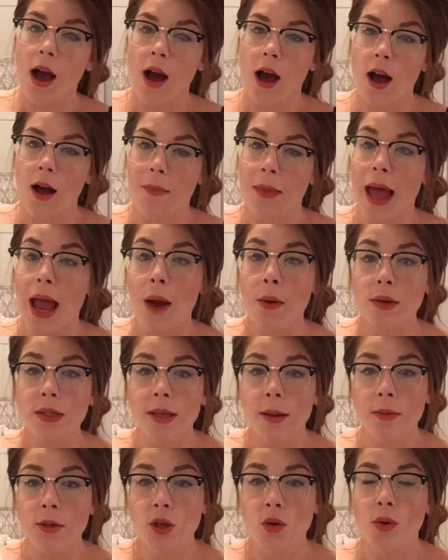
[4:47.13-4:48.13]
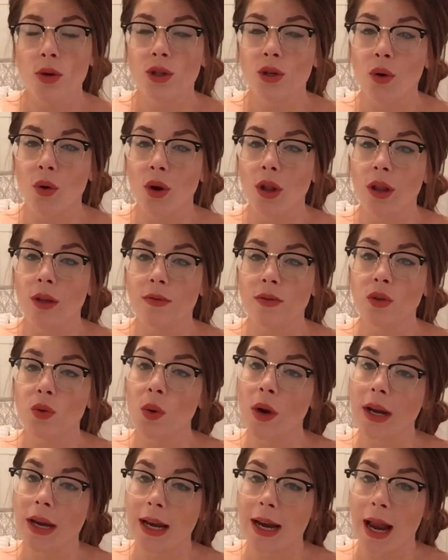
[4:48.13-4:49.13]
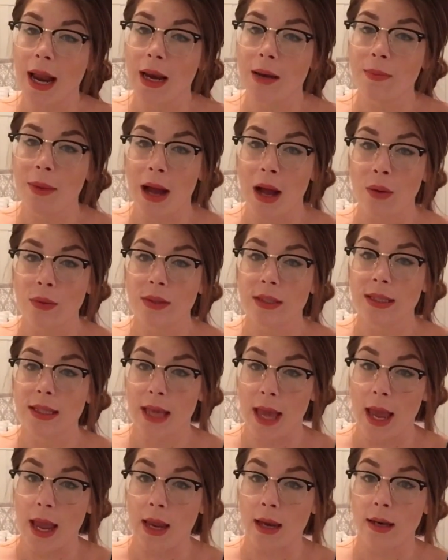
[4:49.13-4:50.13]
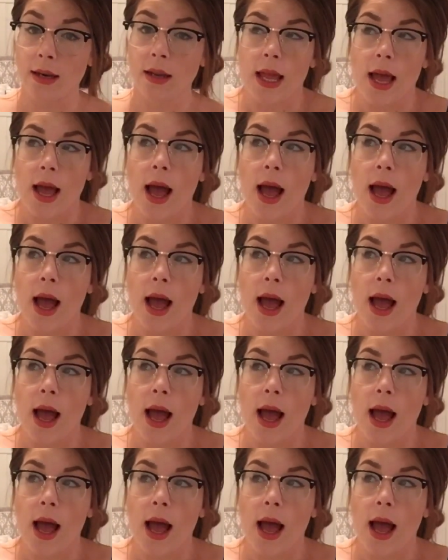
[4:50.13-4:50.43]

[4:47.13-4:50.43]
I was up to a total of 29 pounds gained.